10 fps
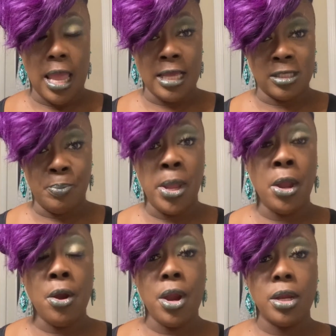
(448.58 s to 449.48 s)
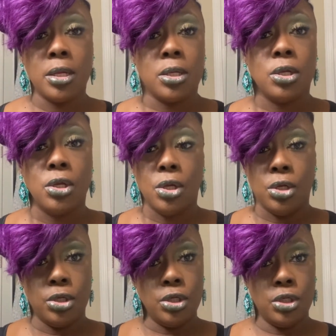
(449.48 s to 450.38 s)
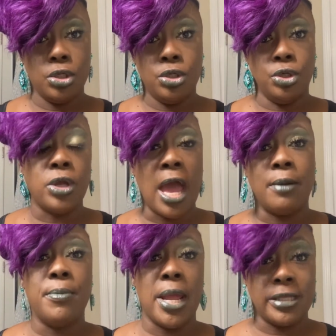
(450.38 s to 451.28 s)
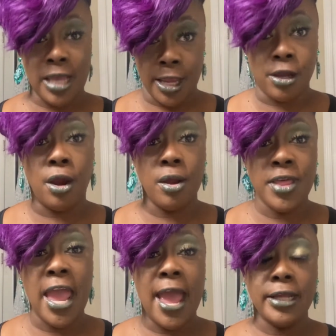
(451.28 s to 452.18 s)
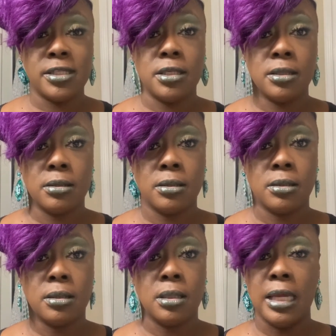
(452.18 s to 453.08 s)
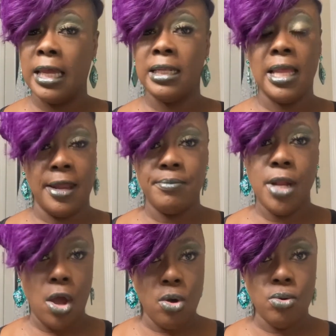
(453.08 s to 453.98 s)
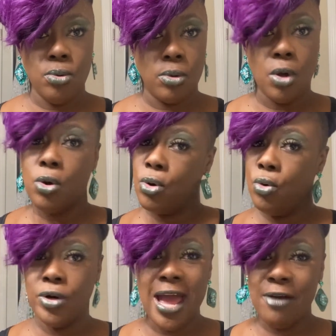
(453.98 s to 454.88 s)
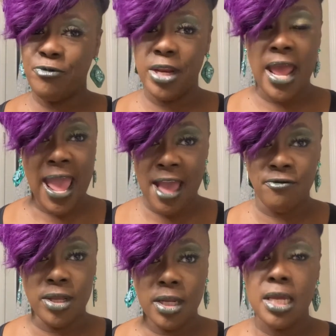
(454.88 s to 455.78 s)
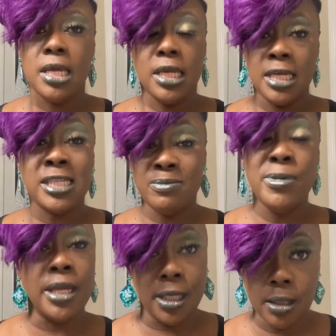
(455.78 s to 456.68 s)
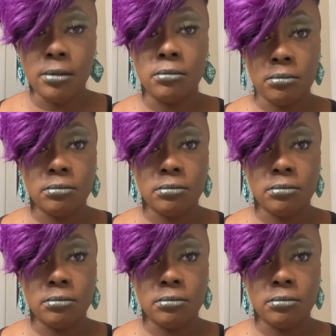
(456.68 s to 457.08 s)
as a parent, you got to take care of that and let them know who not gonna have it is me.